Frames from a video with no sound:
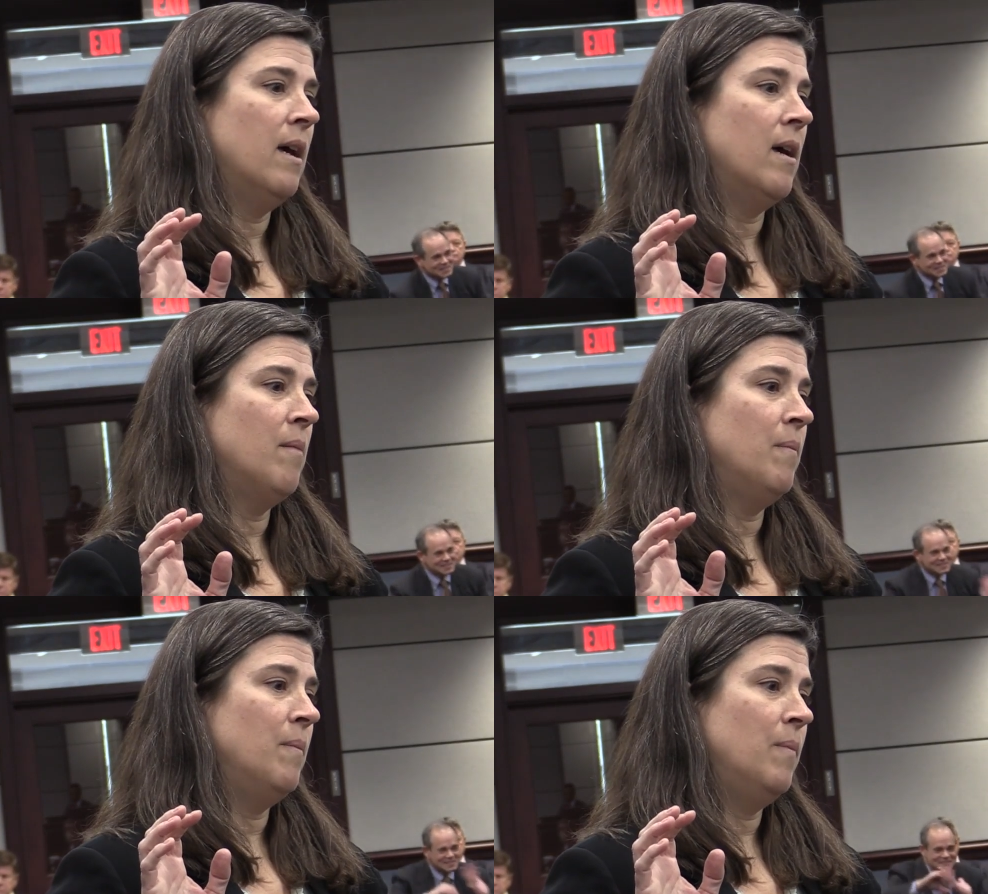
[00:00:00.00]

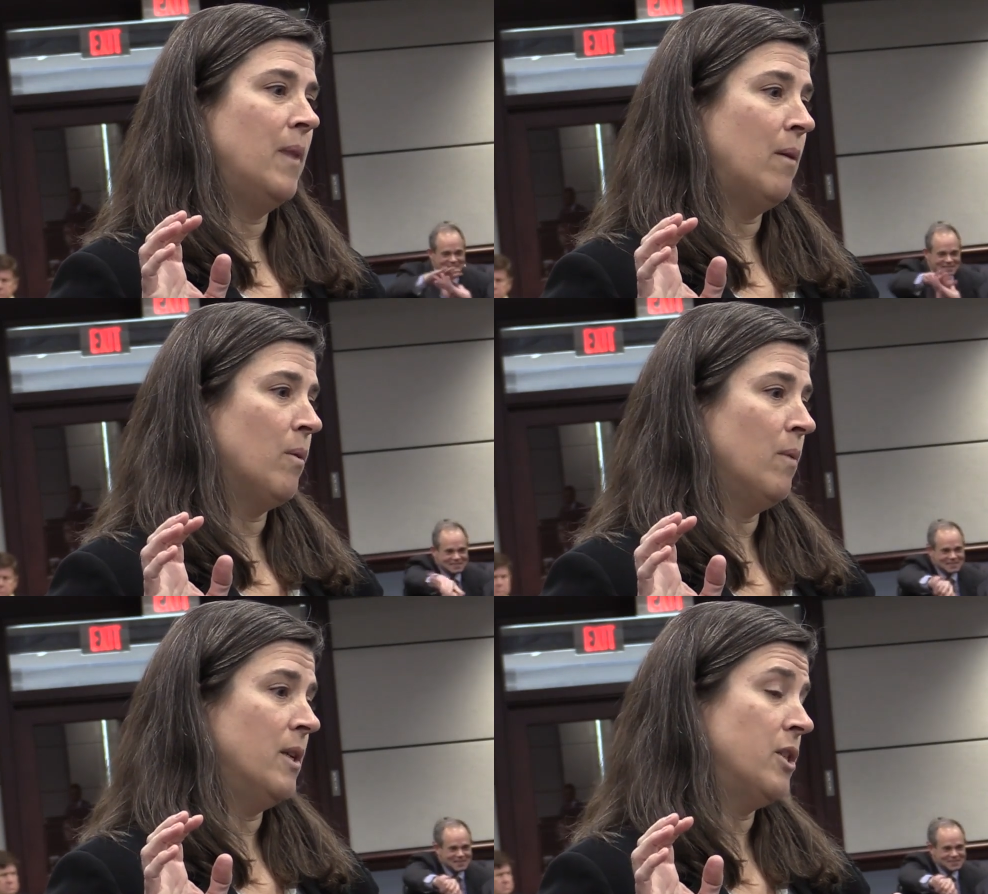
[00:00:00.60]
Speaker 1: um, they
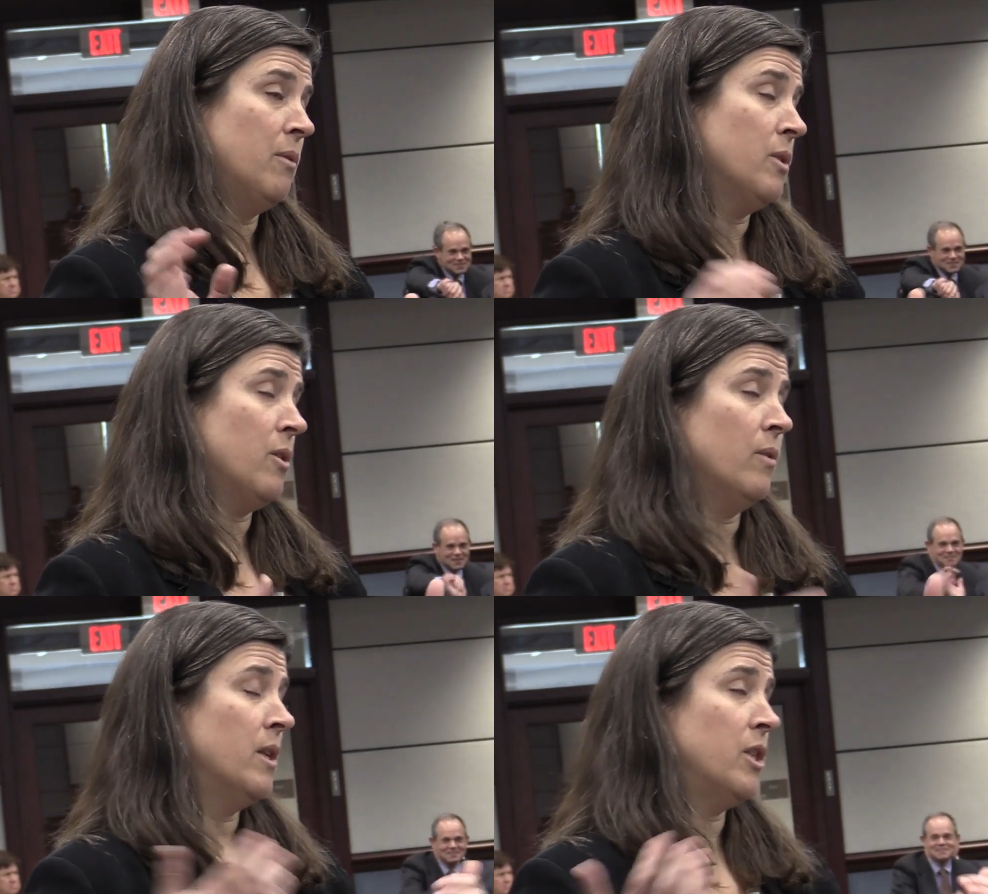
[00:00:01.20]
were, she was
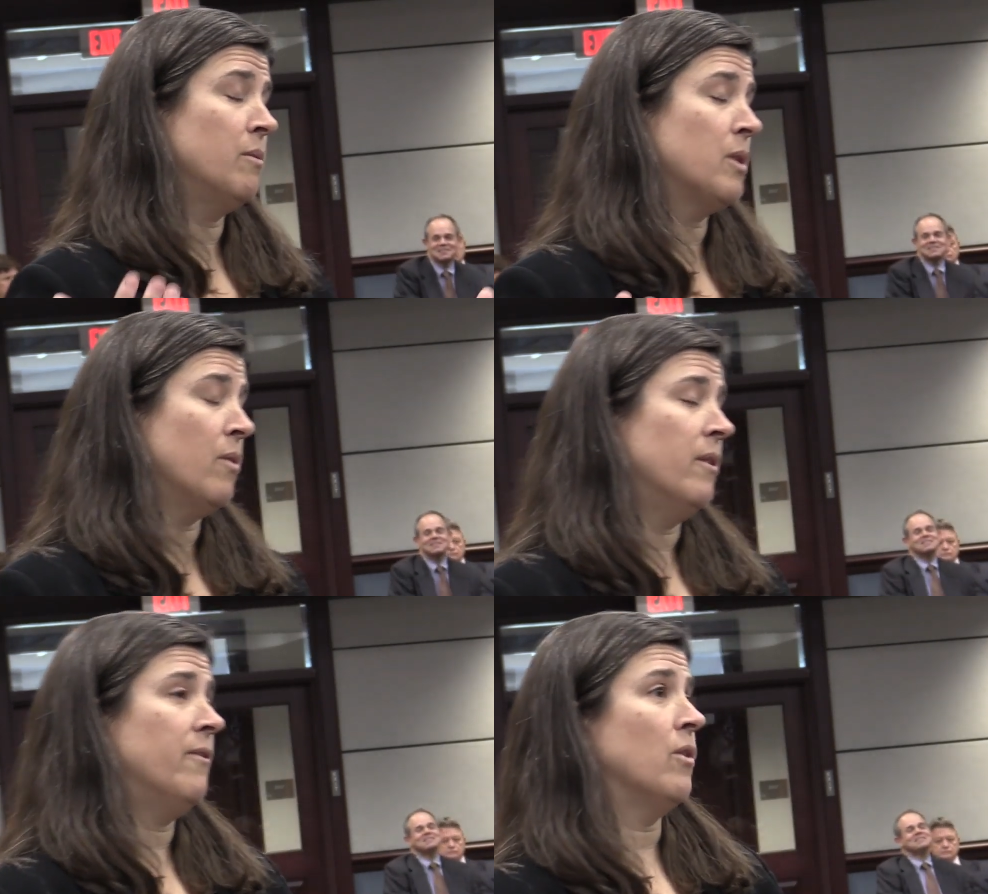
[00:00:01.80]
told that she was
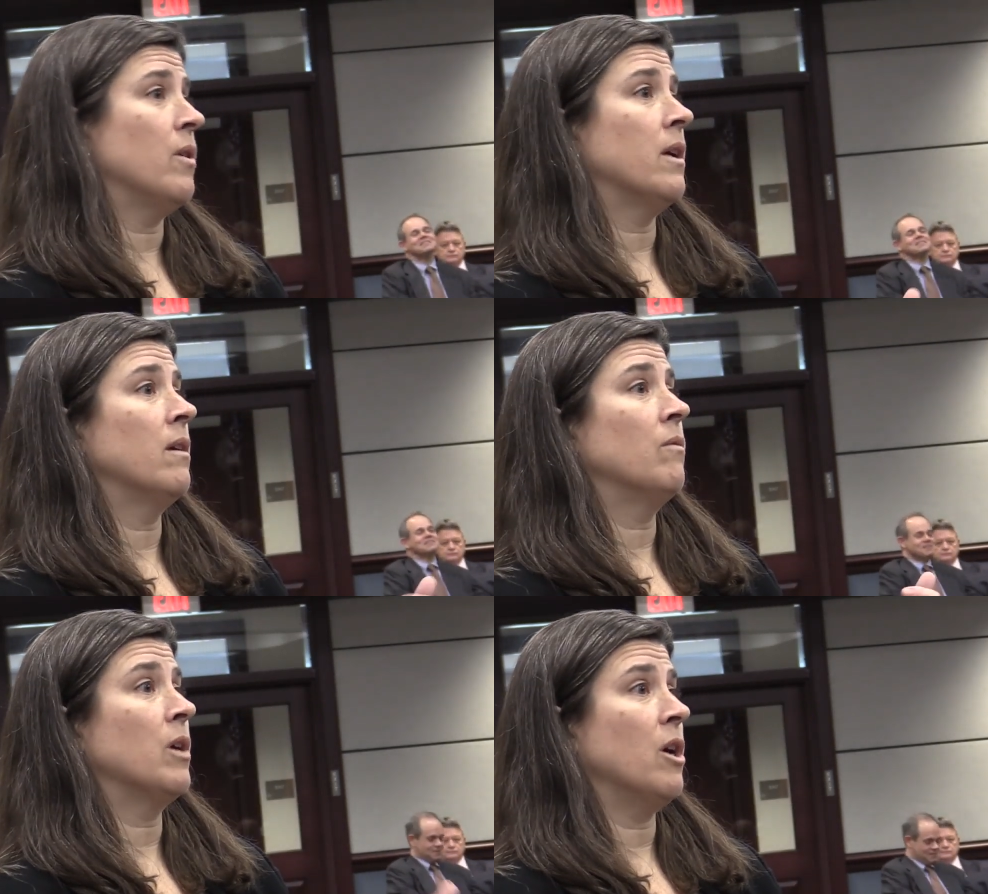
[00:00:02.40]
going to Florida